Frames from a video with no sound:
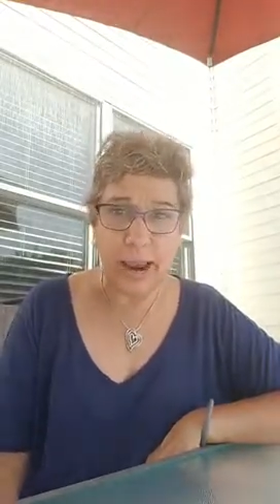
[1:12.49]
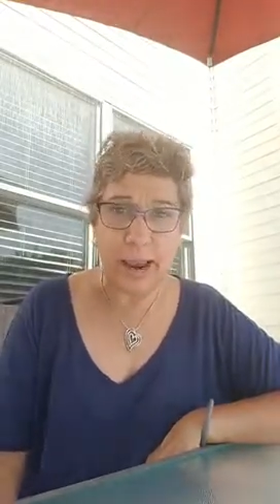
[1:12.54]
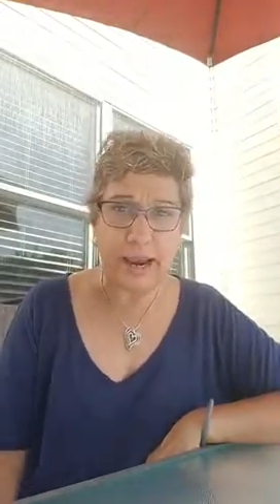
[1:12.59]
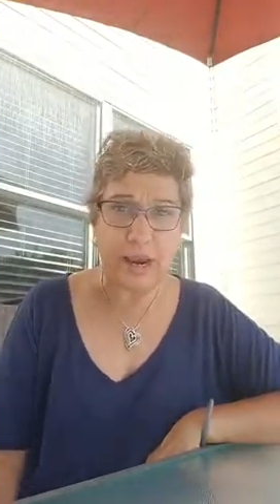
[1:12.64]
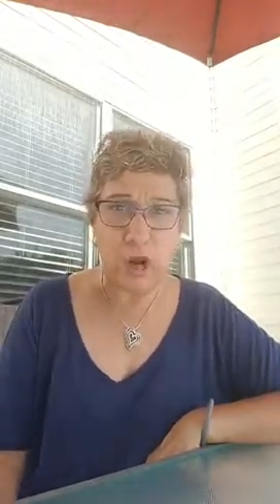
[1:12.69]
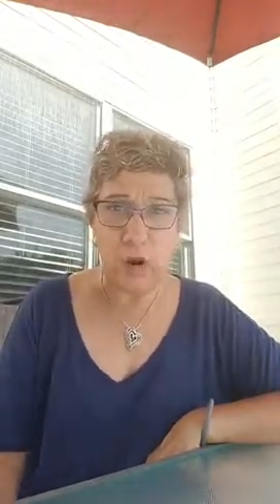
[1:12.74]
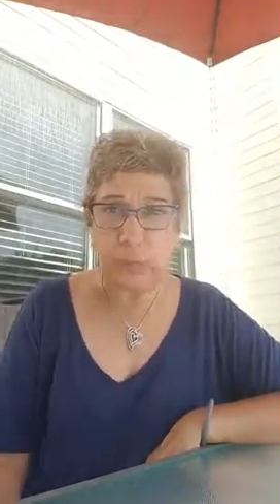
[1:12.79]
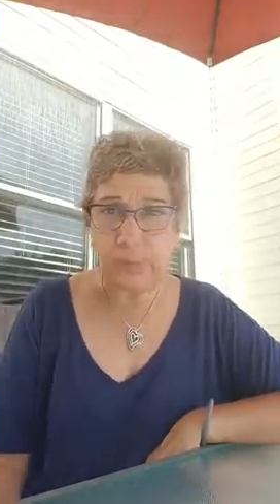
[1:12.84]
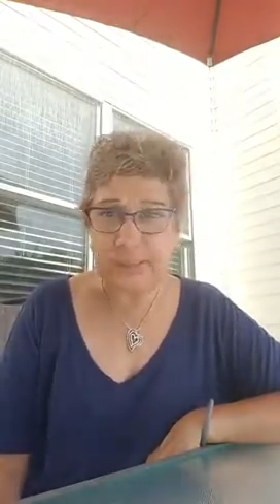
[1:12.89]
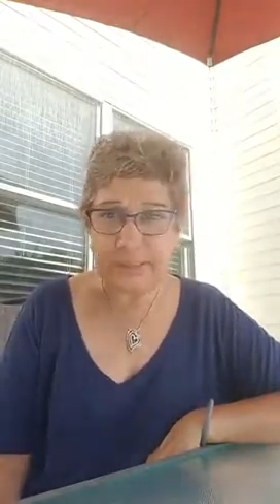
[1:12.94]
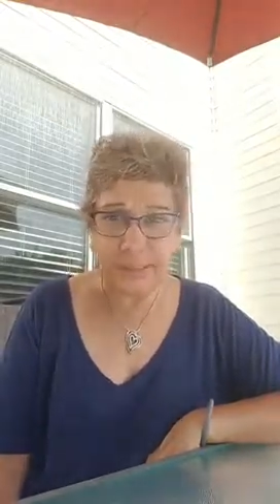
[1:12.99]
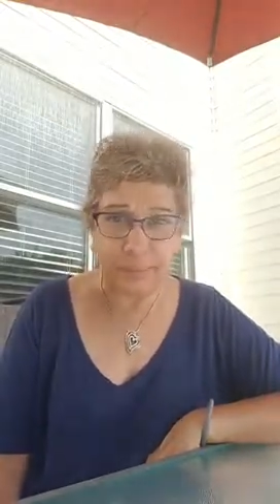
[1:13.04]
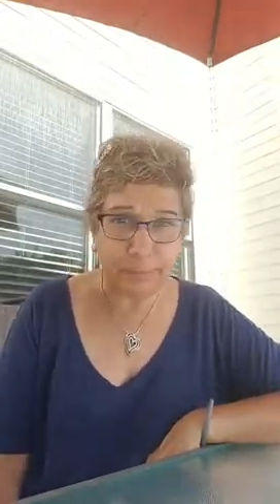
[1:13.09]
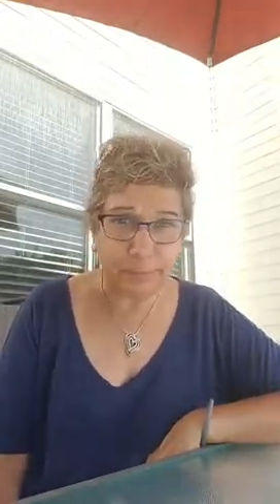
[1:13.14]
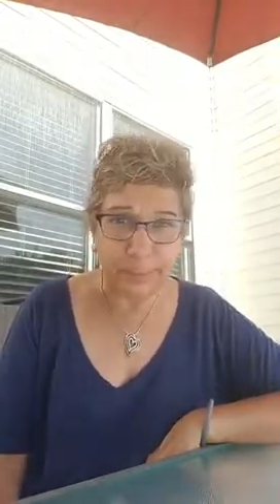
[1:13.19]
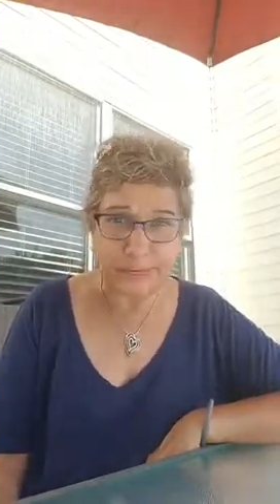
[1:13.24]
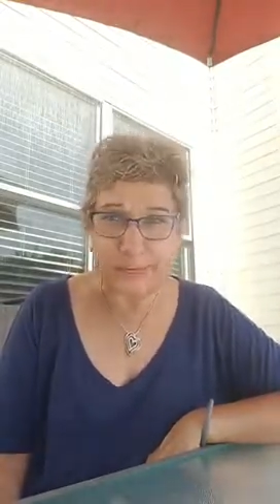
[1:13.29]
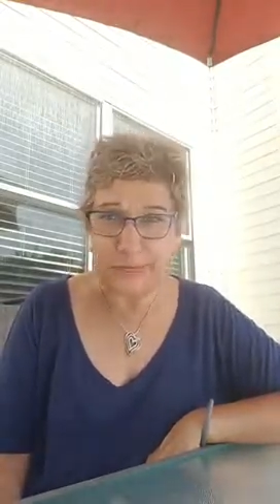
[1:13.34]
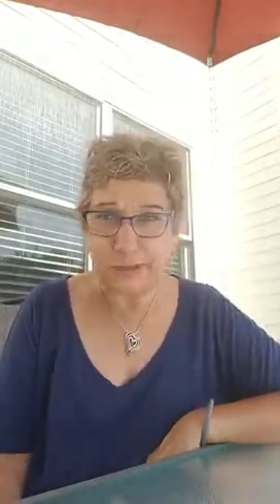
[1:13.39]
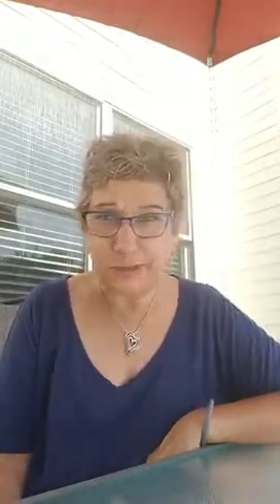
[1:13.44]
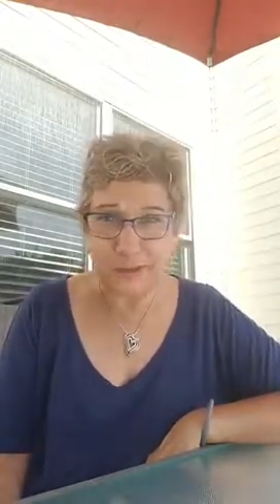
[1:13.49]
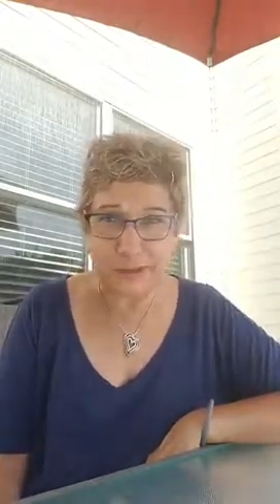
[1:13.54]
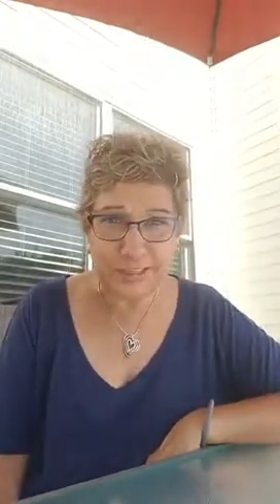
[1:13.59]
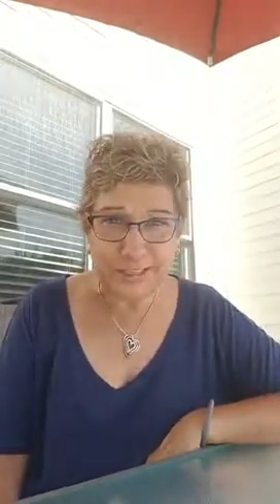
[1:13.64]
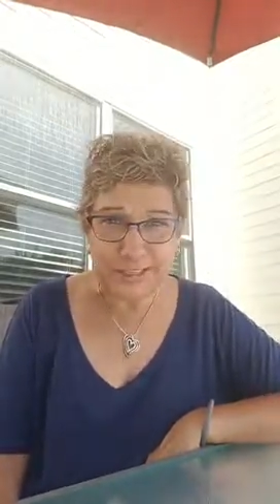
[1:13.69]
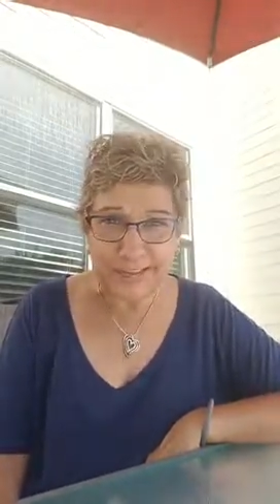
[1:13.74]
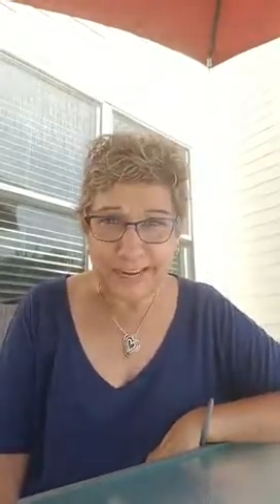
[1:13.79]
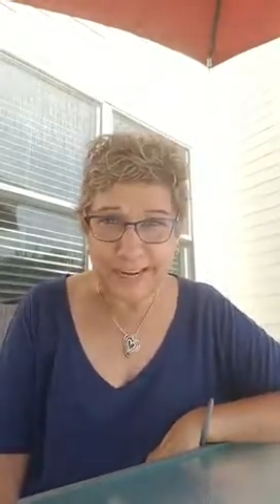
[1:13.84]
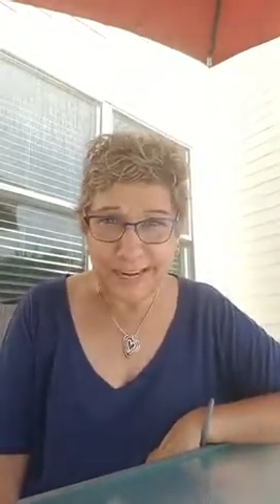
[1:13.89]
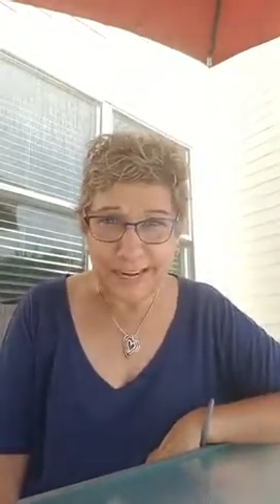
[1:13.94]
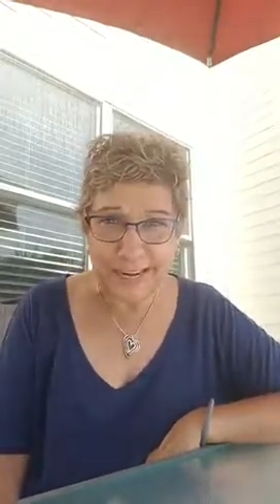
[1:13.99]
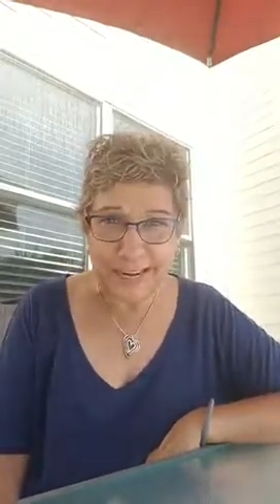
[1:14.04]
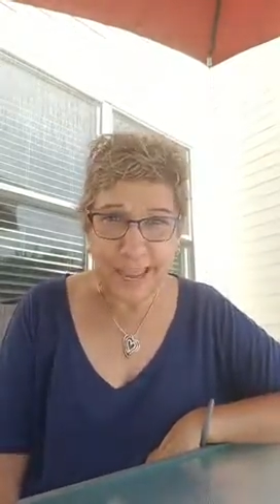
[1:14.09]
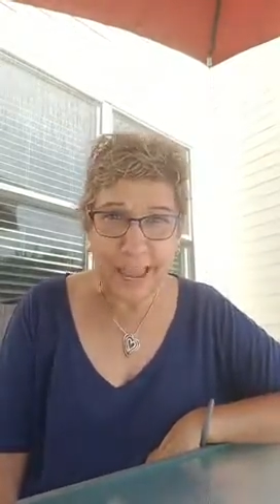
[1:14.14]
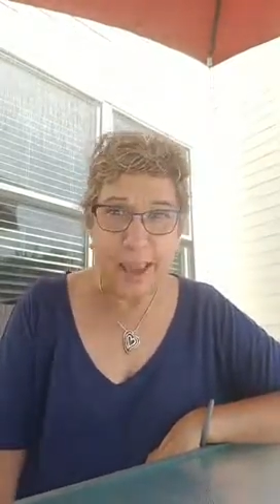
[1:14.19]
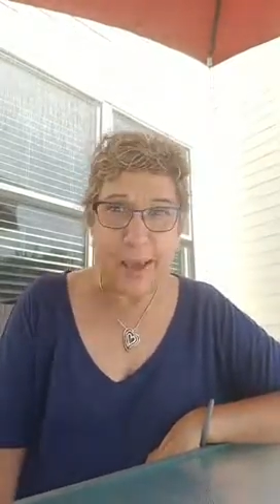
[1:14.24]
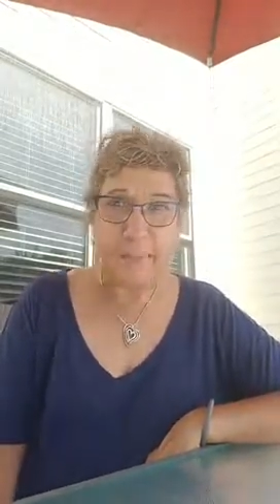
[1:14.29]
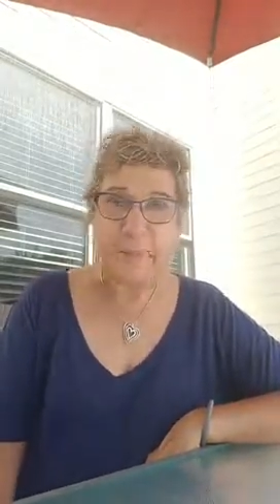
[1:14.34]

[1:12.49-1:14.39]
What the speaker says: I hope it's something interesting